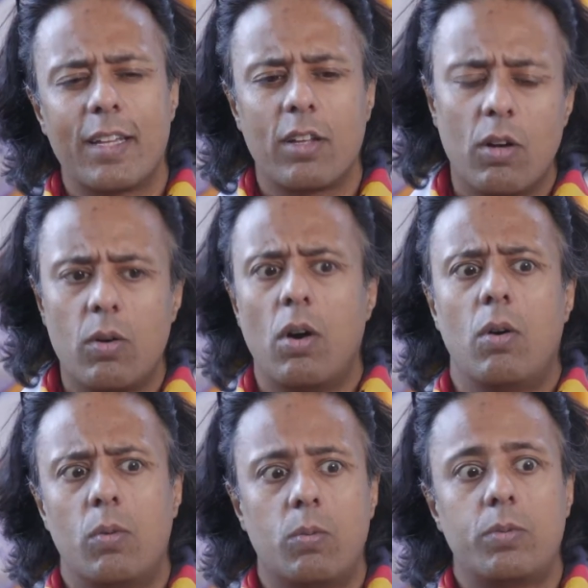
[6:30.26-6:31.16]
like,
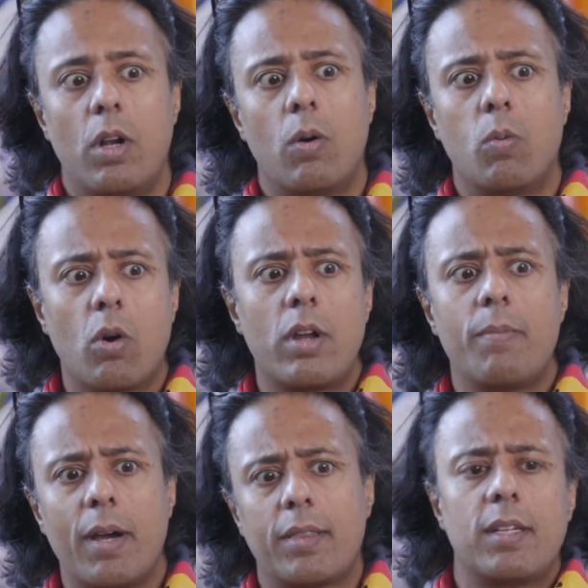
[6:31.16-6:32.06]
worry
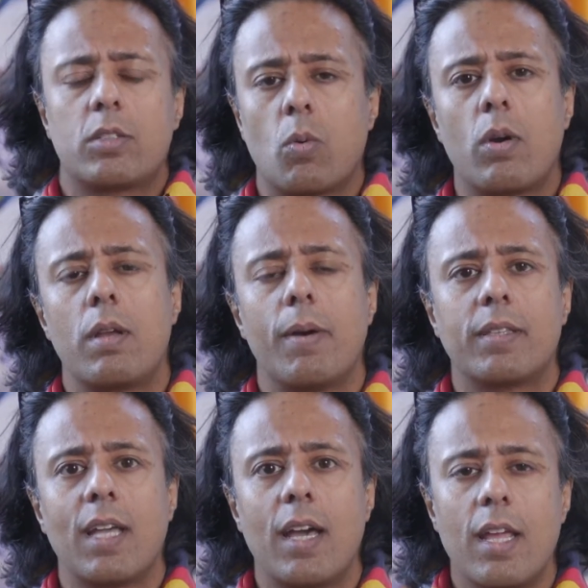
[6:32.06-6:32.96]
about this, worry
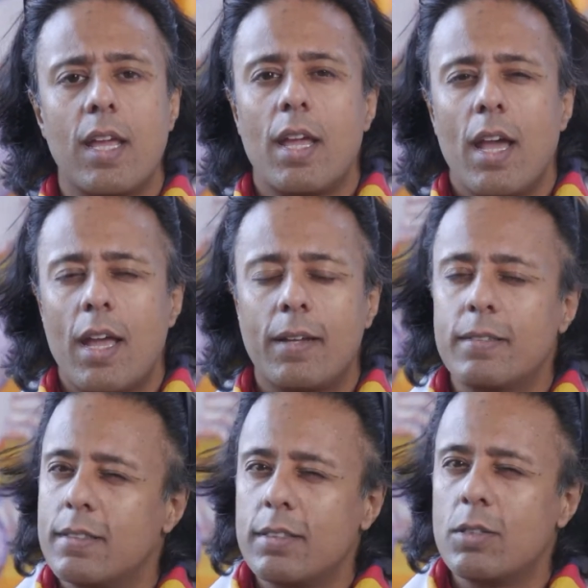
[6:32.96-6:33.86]
about that.
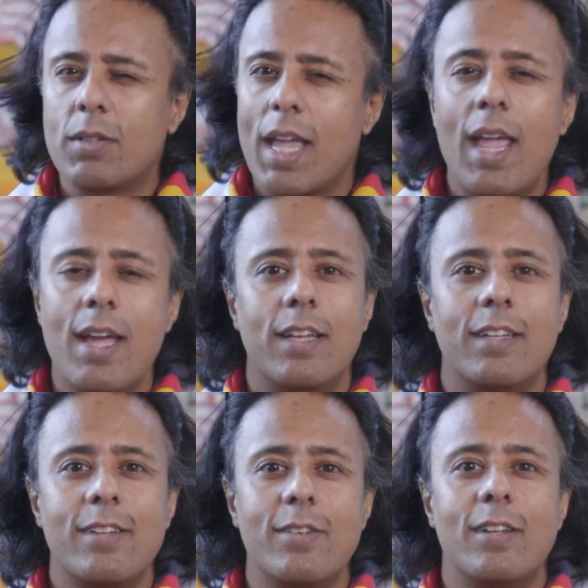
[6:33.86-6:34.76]
And you can't.
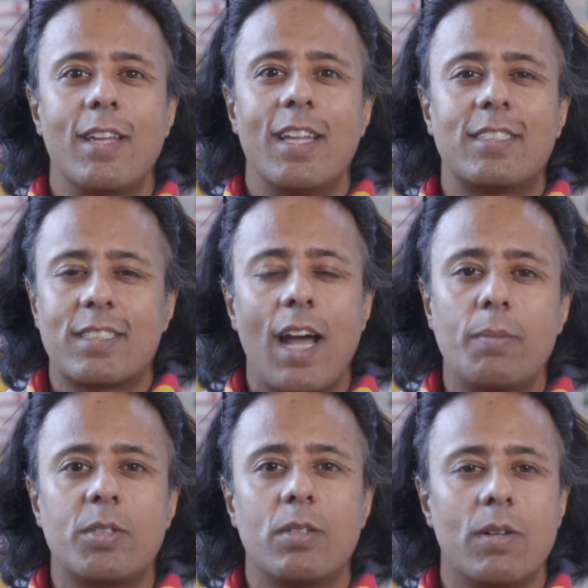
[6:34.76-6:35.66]
It
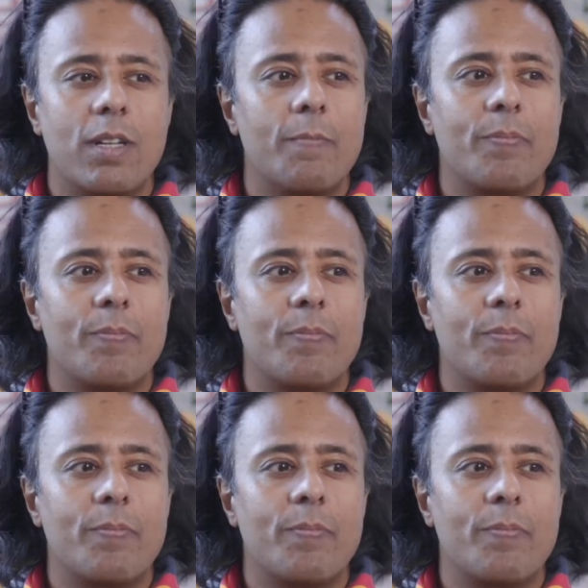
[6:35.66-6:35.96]
stops you.